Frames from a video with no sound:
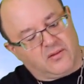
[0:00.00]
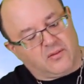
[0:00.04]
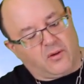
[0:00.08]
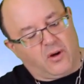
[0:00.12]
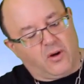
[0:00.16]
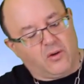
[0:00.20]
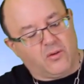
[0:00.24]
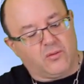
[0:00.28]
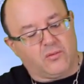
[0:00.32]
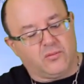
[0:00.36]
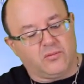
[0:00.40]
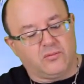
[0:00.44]

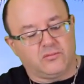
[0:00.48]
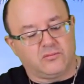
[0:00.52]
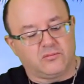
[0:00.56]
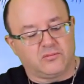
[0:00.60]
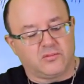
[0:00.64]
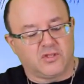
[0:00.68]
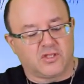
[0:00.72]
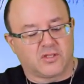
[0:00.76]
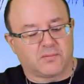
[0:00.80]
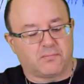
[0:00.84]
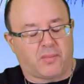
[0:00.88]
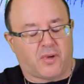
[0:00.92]
Oh,
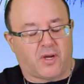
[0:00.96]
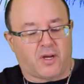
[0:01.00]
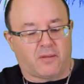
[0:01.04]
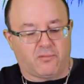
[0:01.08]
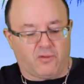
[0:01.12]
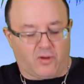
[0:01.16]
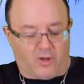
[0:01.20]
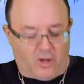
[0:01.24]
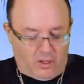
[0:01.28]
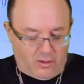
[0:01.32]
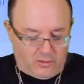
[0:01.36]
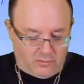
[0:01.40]
just
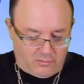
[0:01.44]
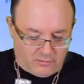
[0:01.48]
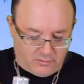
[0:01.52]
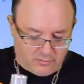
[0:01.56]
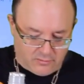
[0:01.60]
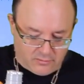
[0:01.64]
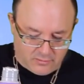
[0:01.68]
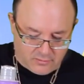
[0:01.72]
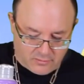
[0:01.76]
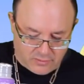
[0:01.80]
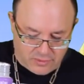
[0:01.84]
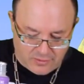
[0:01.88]
pop.
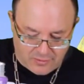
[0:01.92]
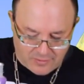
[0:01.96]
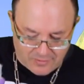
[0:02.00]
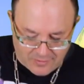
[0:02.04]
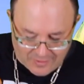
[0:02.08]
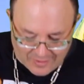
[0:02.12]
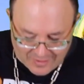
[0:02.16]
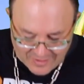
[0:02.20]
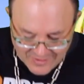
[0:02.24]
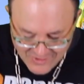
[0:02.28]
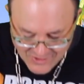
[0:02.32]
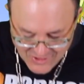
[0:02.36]
Oh,
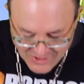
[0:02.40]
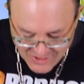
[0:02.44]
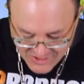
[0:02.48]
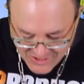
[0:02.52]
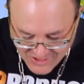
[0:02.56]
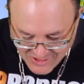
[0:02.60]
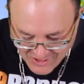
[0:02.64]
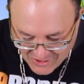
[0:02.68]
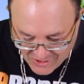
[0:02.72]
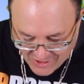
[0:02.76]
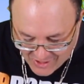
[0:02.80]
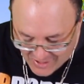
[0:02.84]
I
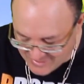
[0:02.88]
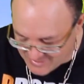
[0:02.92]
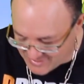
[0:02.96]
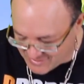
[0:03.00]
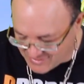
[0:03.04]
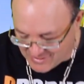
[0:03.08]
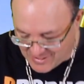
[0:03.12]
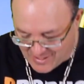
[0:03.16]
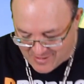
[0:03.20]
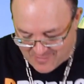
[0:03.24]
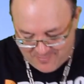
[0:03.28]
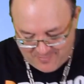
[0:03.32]
just
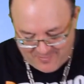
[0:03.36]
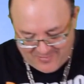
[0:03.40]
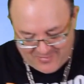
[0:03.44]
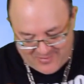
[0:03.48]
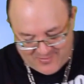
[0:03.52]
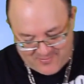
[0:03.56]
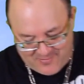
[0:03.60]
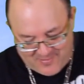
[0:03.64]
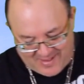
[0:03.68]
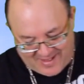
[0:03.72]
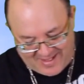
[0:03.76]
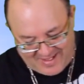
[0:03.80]
lost some.
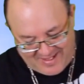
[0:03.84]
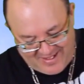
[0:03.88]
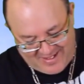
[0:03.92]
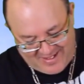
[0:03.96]
Oh my